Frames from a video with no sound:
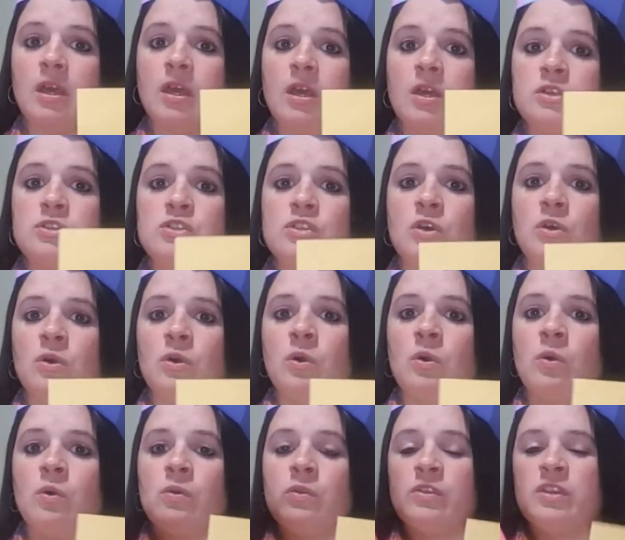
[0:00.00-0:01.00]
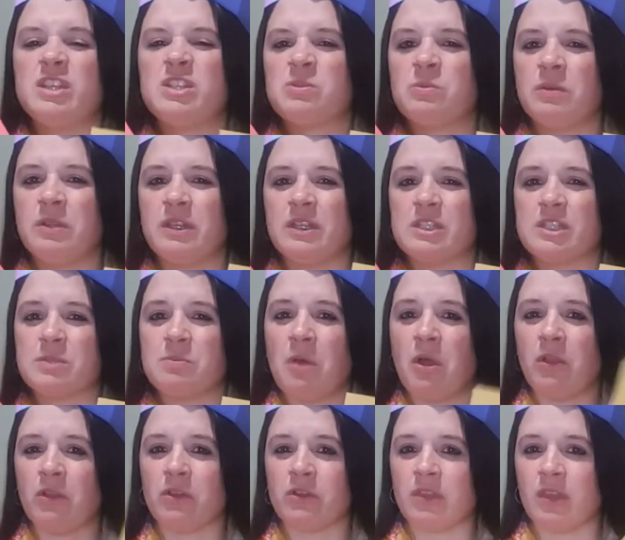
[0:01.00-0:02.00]
So this one is
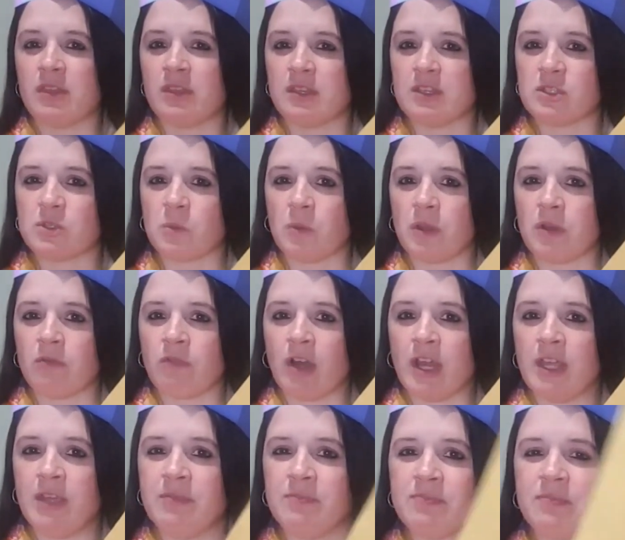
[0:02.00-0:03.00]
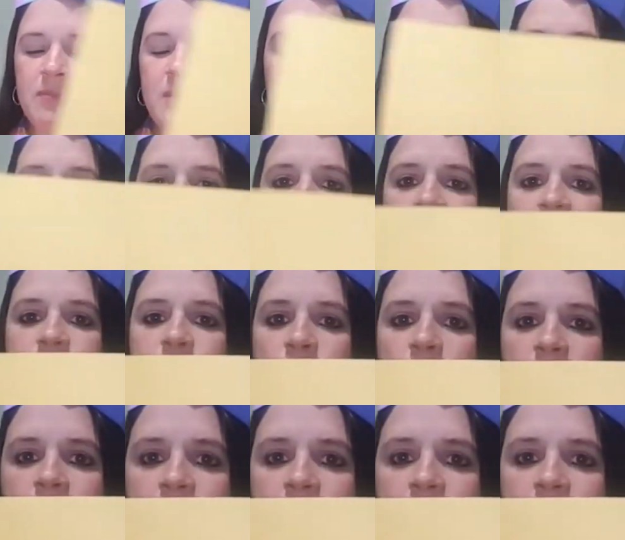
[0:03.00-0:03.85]
smaller than this one, right? And this one